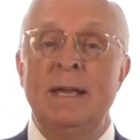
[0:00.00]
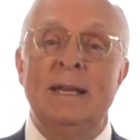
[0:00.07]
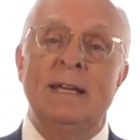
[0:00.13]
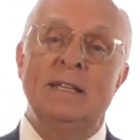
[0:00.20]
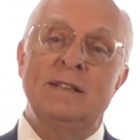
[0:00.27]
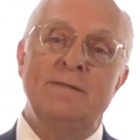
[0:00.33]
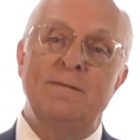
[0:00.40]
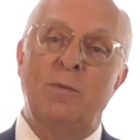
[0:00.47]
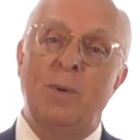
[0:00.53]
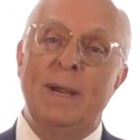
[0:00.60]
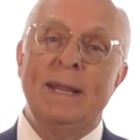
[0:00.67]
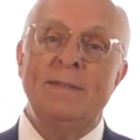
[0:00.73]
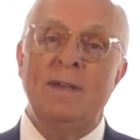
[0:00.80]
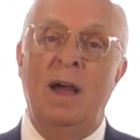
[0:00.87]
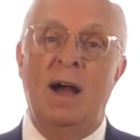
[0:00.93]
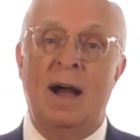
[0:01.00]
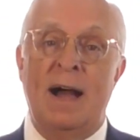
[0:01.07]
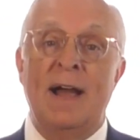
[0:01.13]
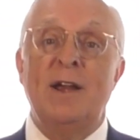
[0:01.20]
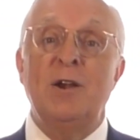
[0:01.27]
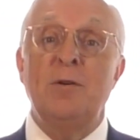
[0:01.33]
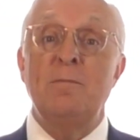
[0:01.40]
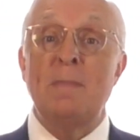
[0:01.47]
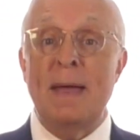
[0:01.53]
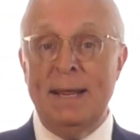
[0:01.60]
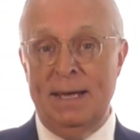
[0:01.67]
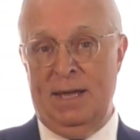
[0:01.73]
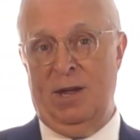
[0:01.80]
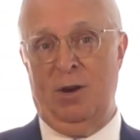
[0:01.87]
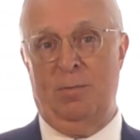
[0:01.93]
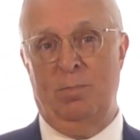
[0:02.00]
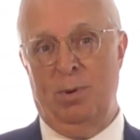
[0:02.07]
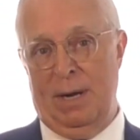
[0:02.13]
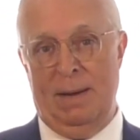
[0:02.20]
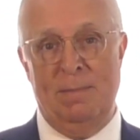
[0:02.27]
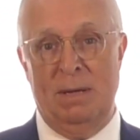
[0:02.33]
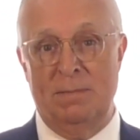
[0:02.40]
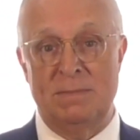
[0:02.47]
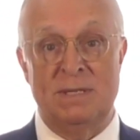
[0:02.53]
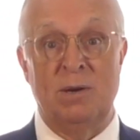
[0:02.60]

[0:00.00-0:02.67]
is avoiding the higher Medicare premiums